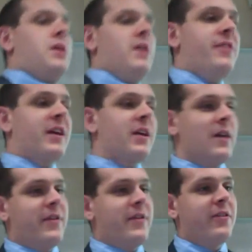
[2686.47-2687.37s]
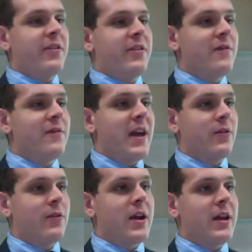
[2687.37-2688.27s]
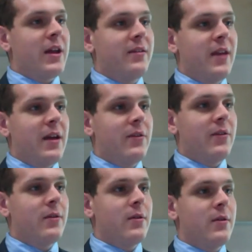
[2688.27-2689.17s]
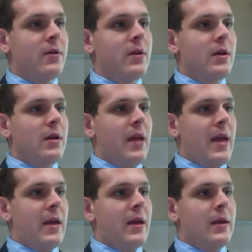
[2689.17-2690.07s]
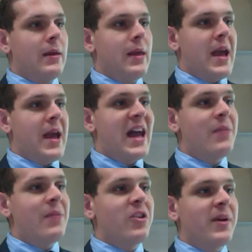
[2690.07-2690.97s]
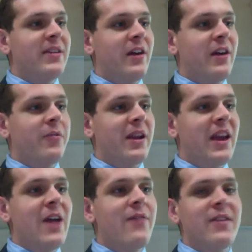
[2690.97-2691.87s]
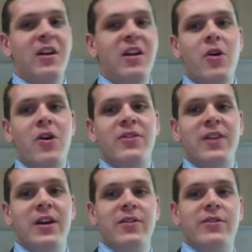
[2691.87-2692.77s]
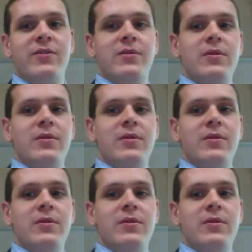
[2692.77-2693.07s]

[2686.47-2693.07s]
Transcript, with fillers: if the if this is the conveyance, right? It says Alamo to myself for my life and to Gamar and his heirs.